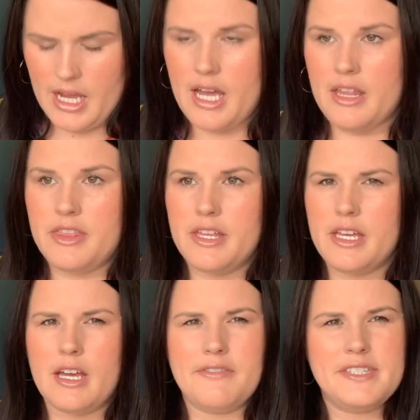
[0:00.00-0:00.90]
I
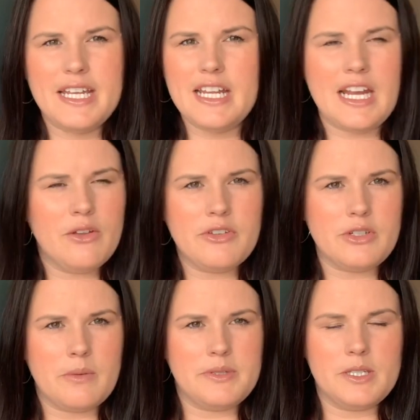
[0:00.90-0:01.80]
think I've seen it in other
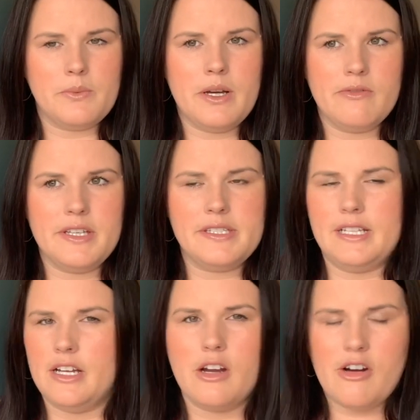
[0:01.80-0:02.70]
shops as well
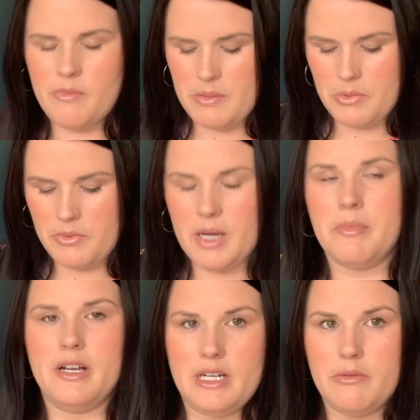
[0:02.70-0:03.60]
recently. I can't remember where,
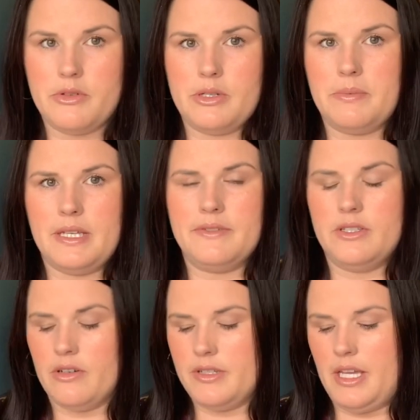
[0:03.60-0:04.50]
but I know other shops have
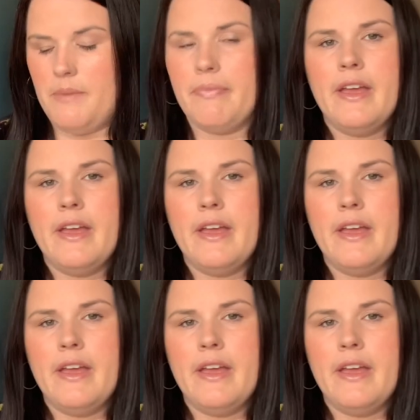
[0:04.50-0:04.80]
stocked it.